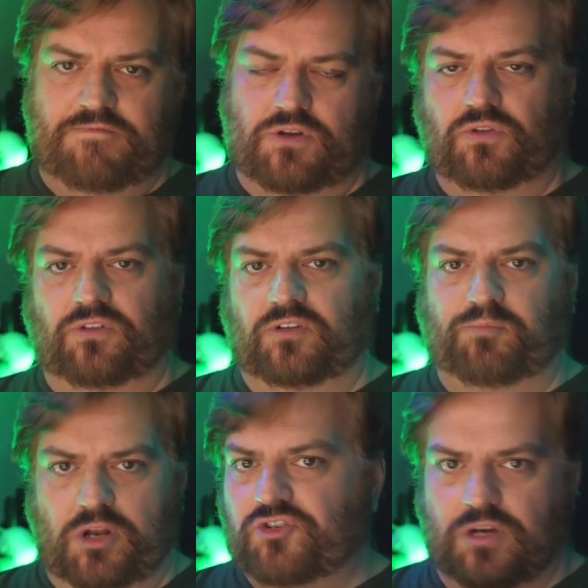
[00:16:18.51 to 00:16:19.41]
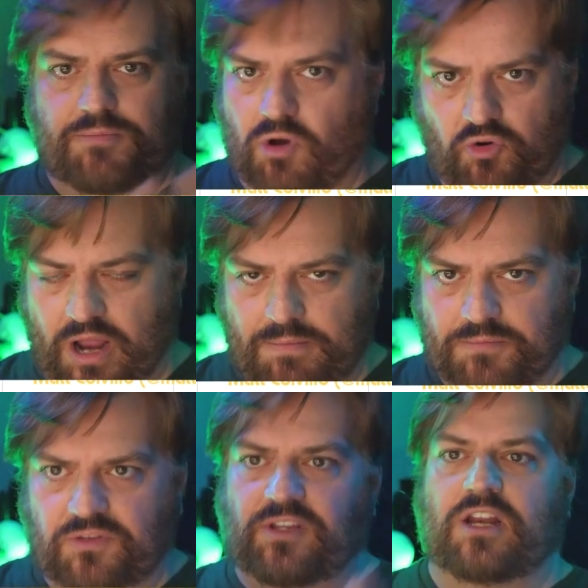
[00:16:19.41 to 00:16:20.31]
for using a spreadsheet program,
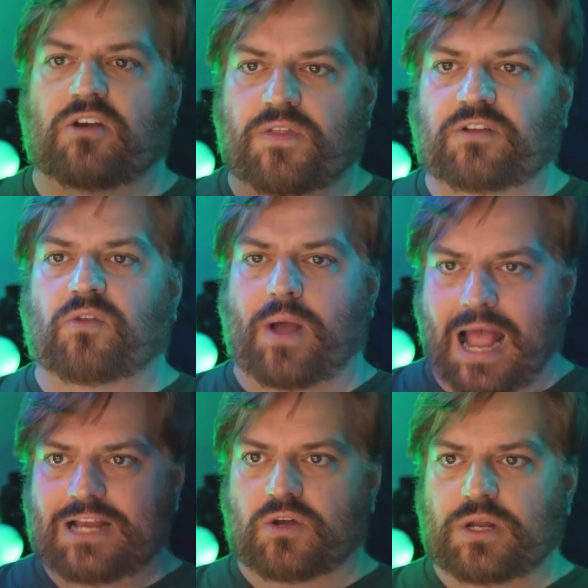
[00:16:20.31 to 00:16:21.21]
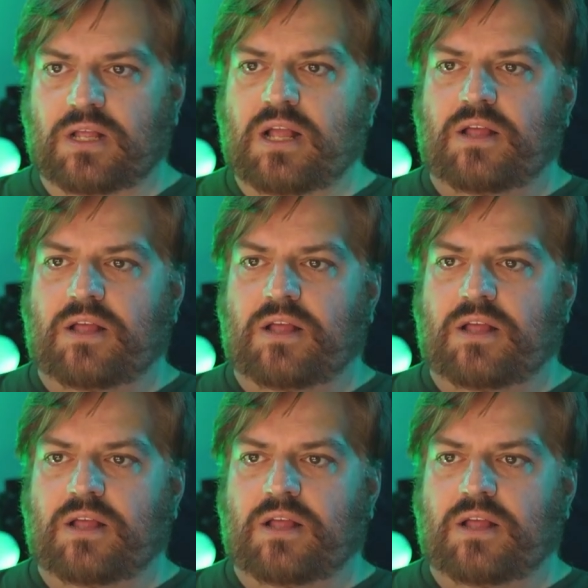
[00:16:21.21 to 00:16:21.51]
I'm just letting you know that's the way I do it.